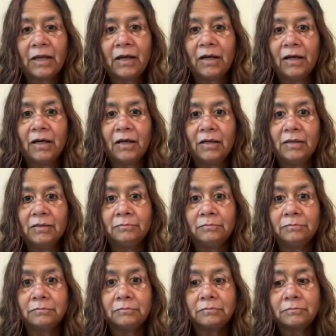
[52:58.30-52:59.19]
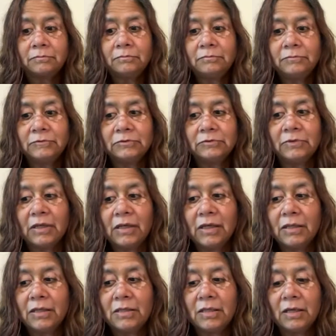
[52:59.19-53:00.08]
Um,
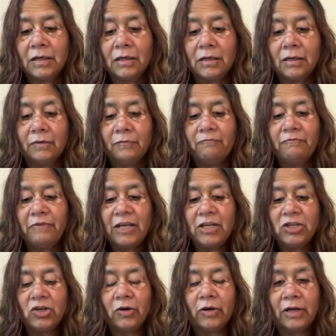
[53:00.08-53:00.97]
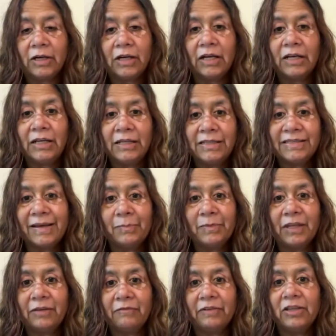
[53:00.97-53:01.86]
when you're learning
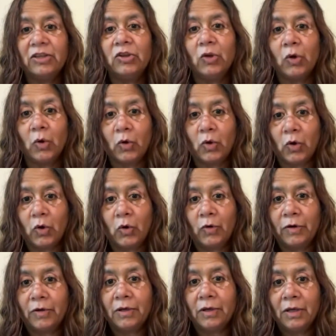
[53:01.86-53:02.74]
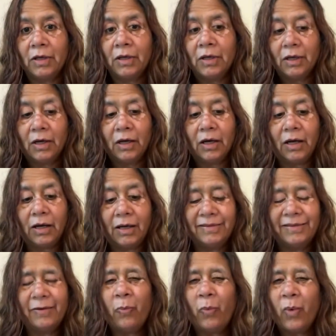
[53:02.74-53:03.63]
something with no code,
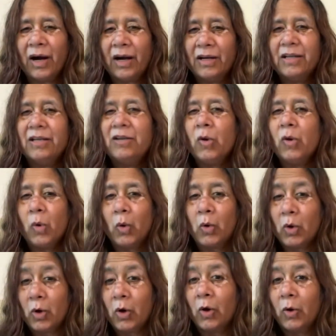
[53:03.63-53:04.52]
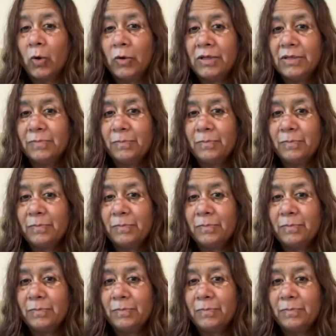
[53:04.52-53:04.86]
the word no code